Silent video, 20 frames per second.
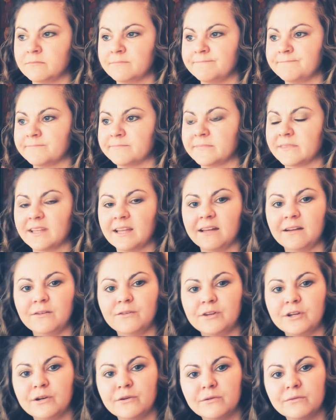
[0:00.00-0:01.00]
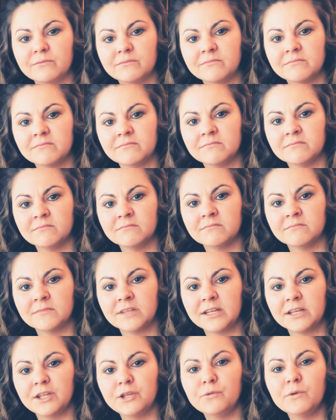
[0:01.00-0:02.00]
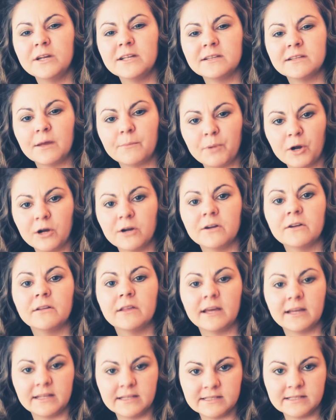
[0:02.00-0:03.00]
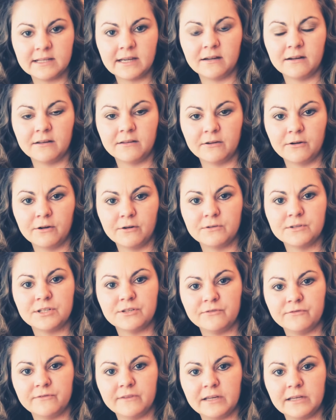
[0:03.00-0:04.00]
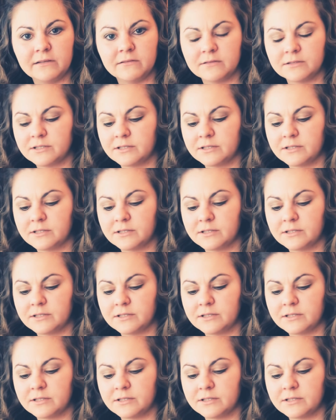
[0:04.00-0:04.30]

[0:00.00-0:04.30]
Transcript: I don't know. You want a partner that can stand on their own two feet.